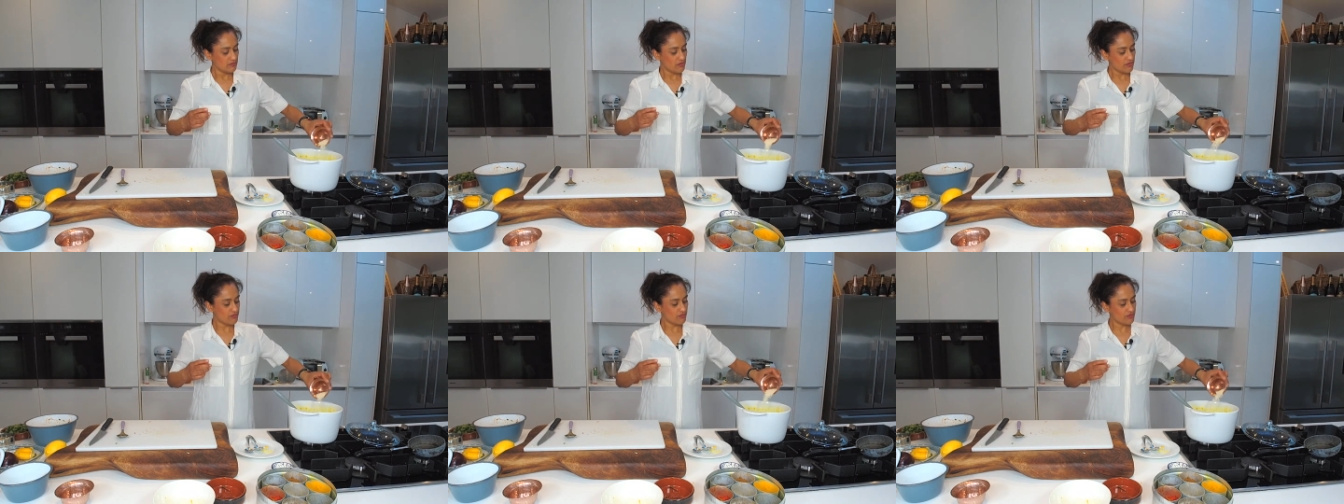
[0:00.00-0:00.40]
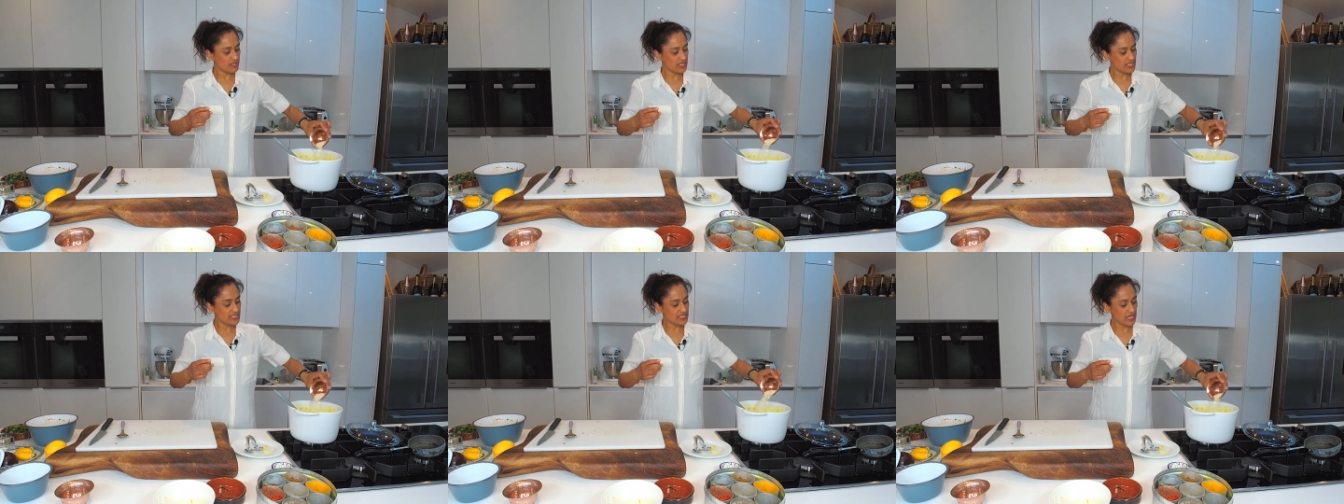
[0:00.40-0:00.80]

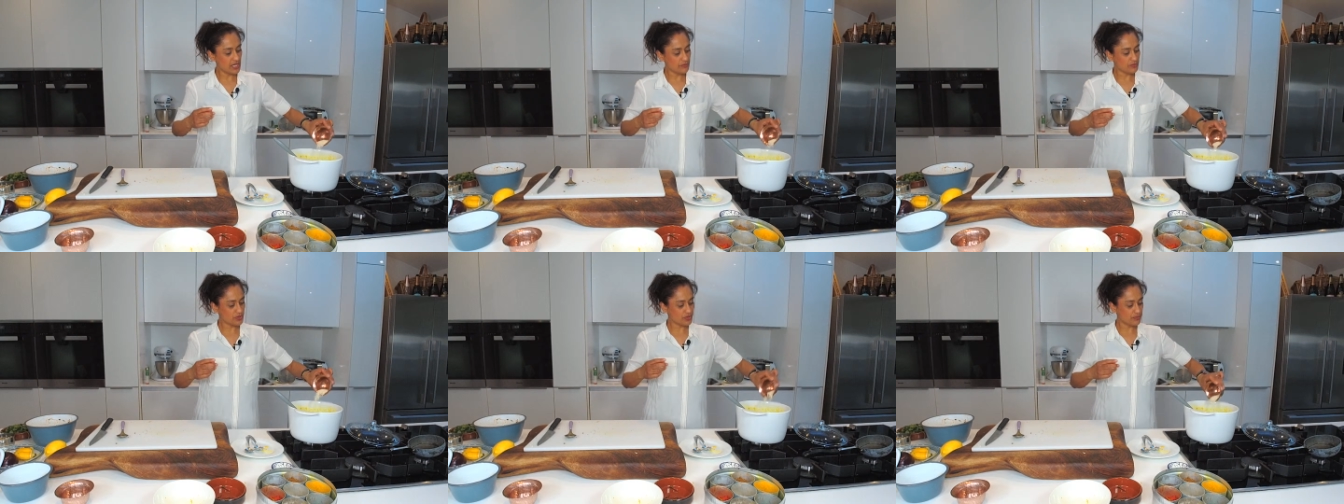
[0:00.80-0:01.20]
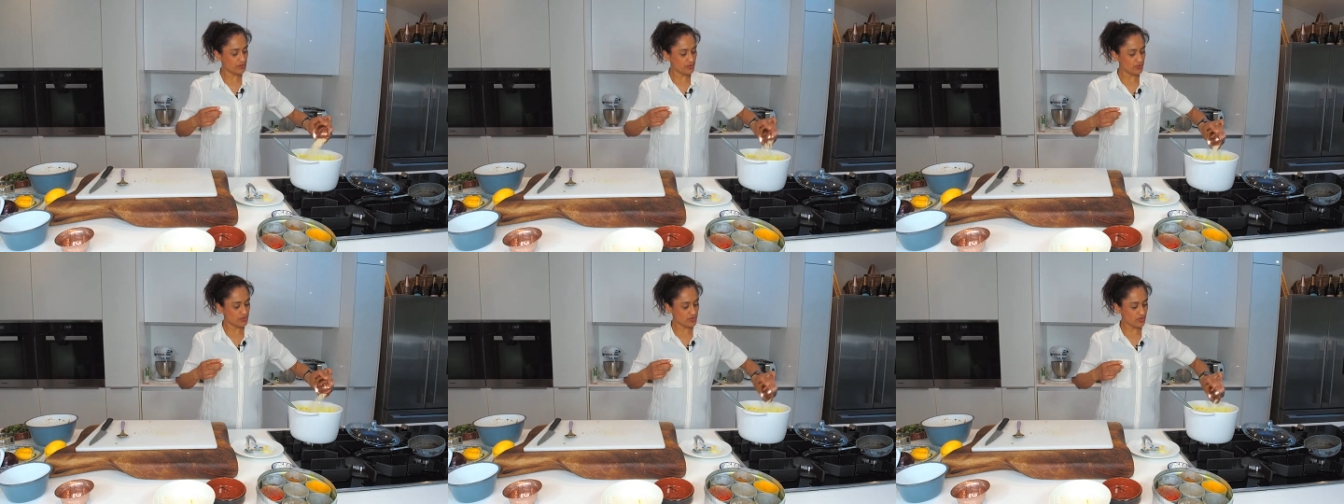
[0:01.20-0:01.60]
3
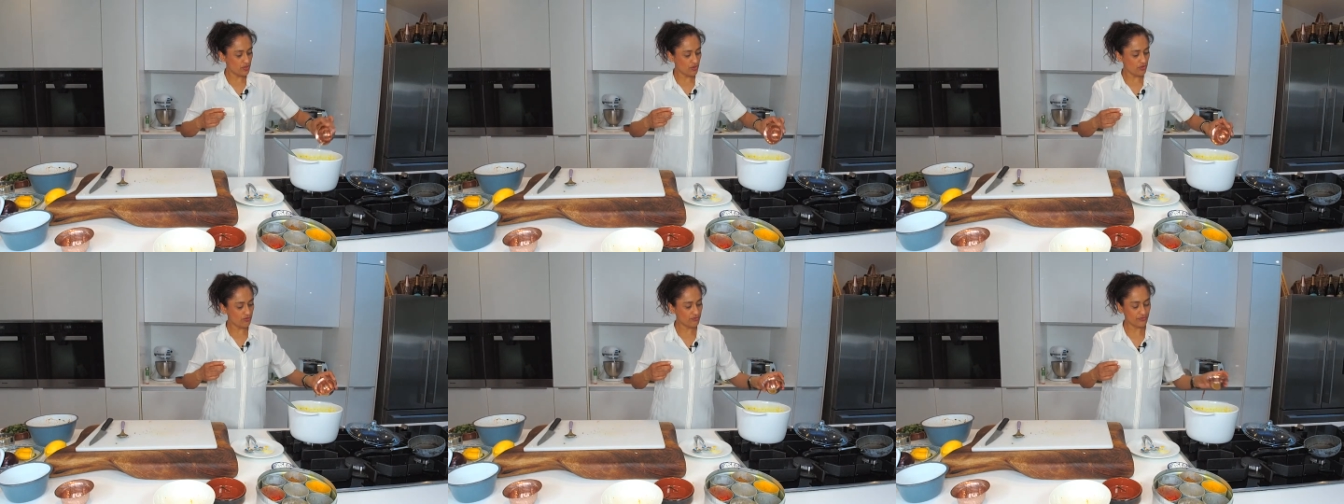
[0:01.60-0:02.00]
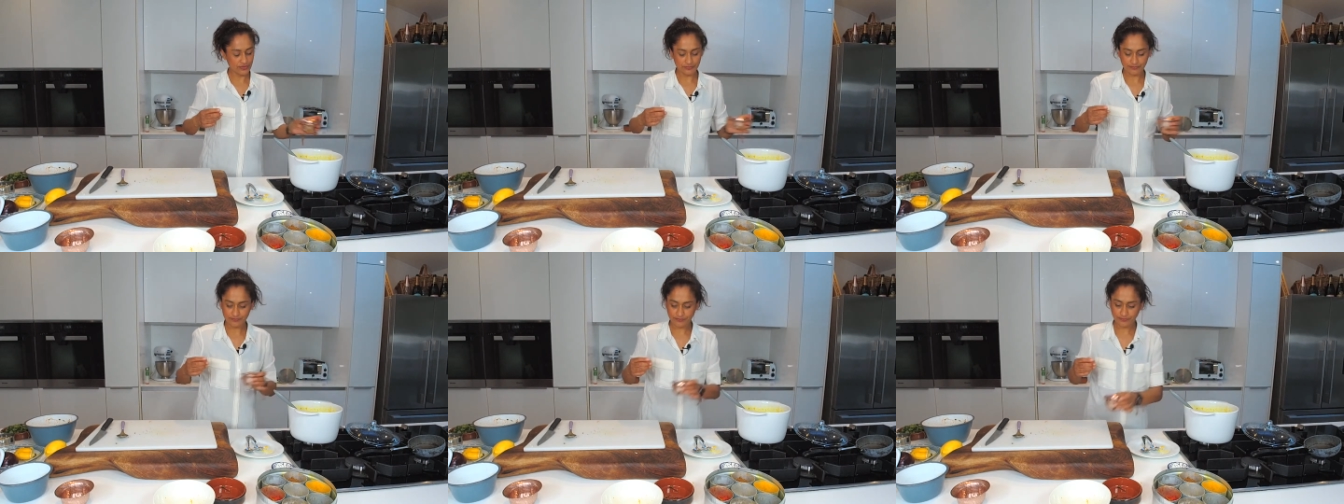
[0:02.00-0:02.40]
tablespoons of
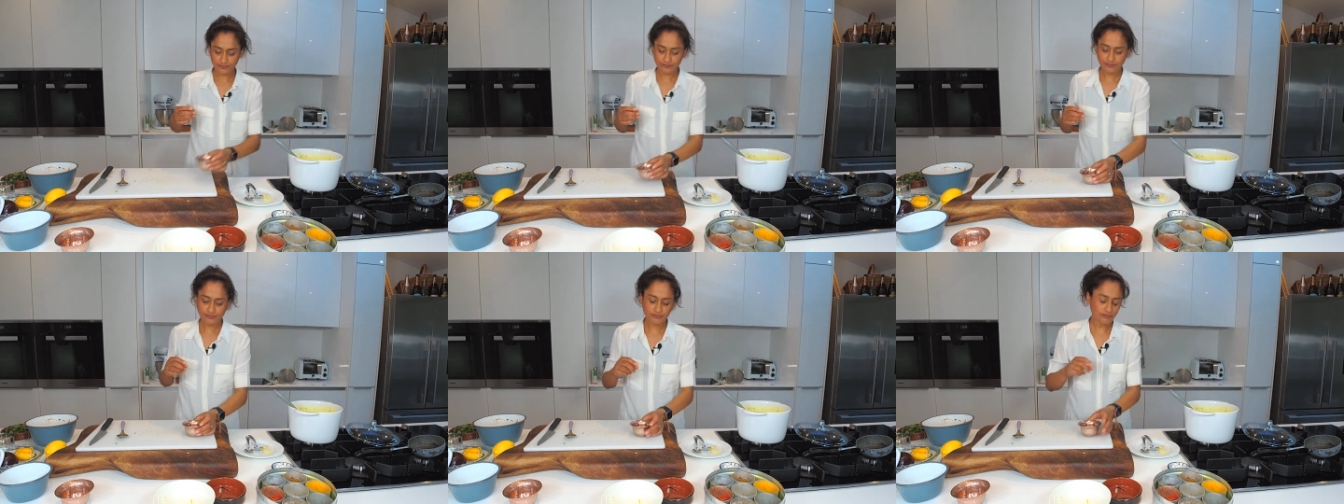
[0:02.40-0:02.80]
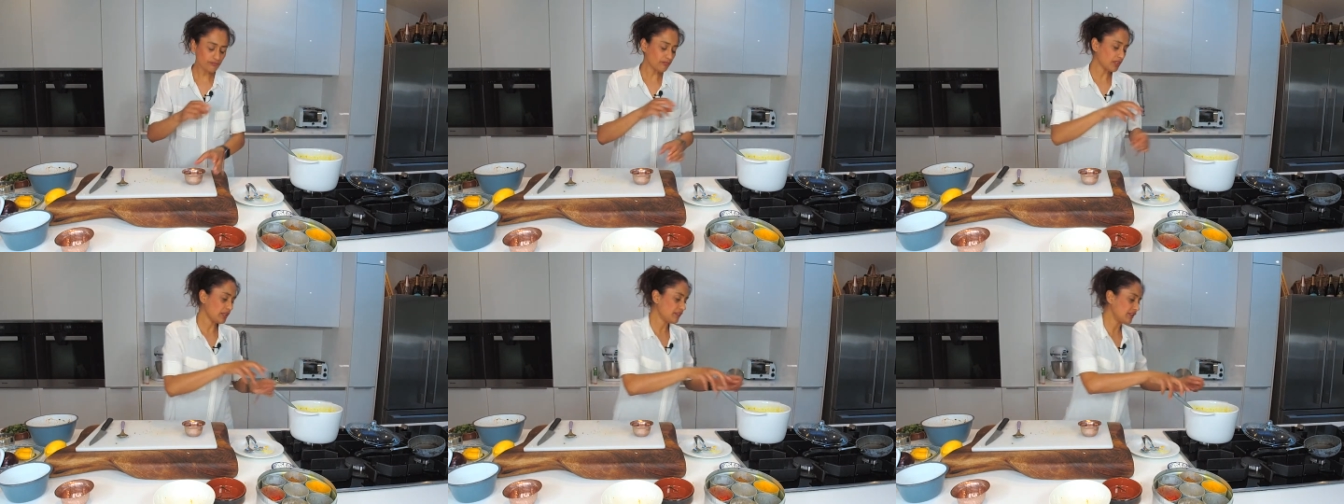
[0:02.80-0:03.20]

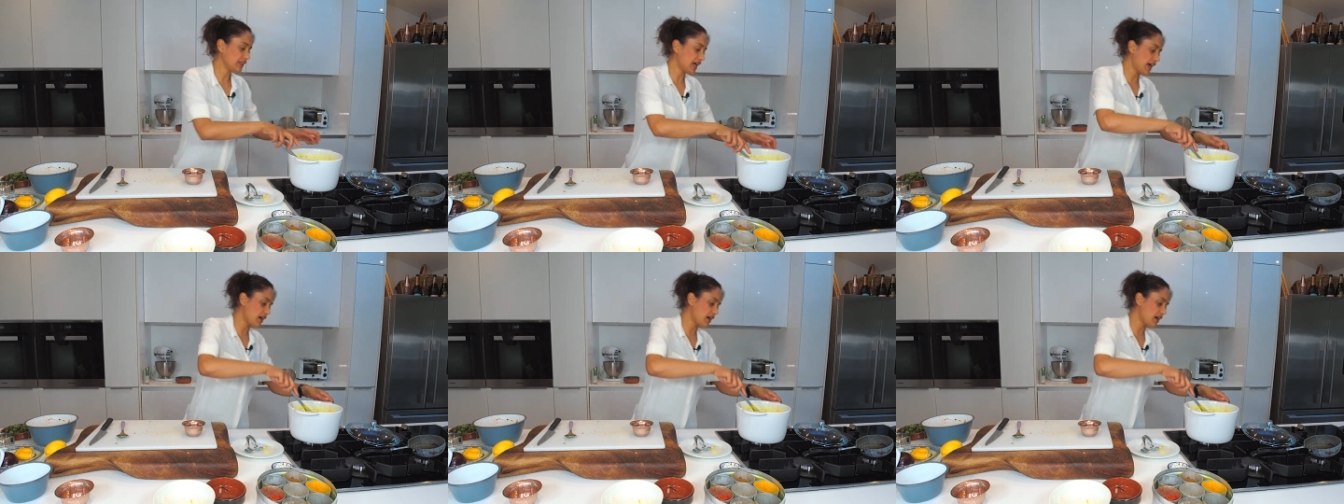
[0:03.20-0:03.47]
the